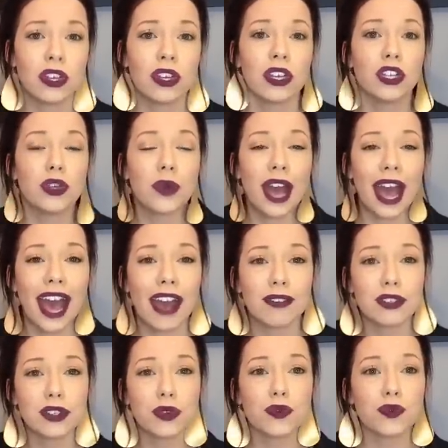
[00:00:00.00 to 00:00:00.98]
You have
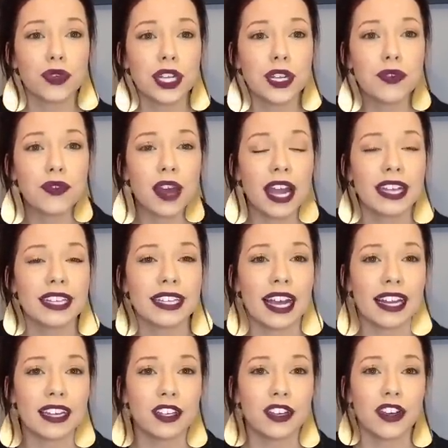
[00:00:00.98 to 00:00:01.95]
to rewrite
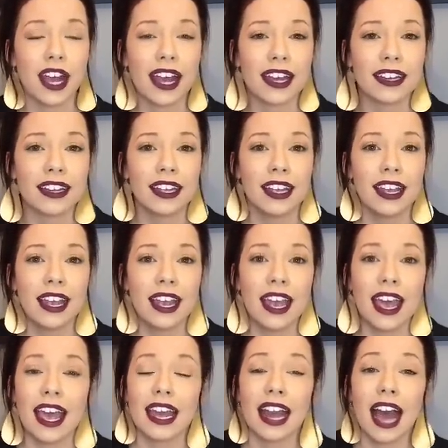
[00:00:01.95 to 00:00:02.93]
that in your head.
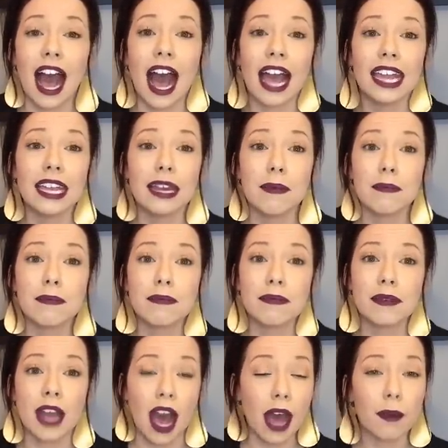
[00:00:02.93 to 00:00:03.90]
And I am
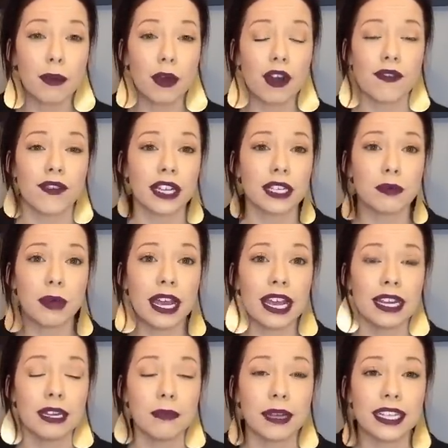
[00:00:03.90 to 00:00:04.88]
not perfect by
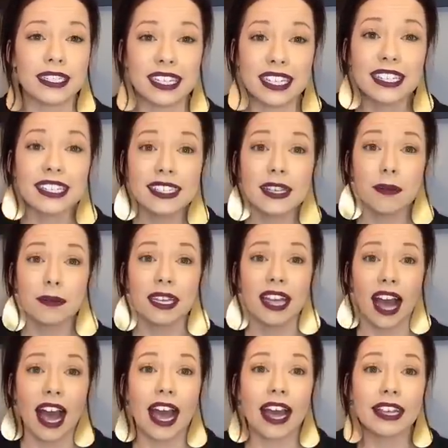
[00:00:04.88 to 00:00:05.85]
any means. This is something
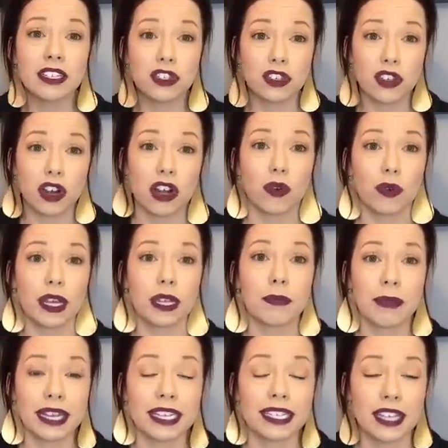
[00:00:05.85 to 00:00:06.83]
I struggle with
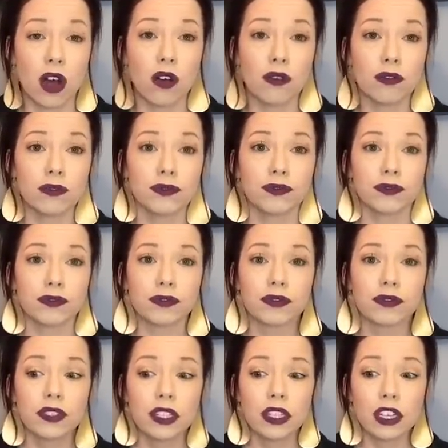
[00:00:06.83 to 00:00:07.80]
myself.
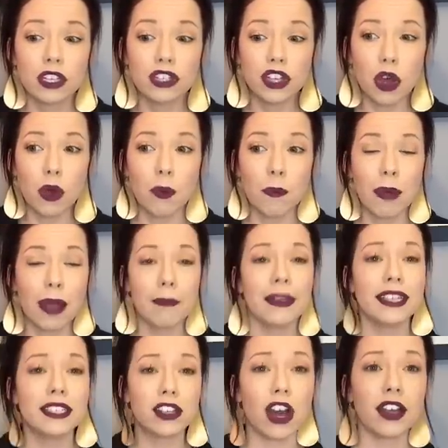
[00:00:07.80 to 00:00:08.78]
So, by
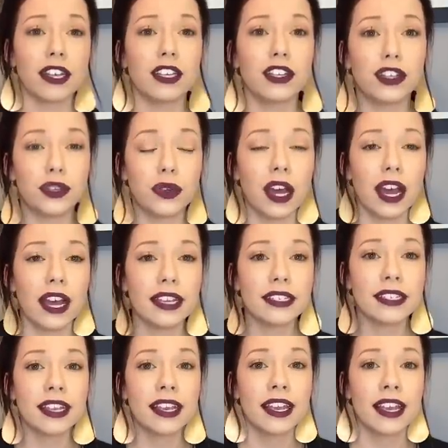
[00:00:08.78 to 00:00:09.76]
me talking to you guys,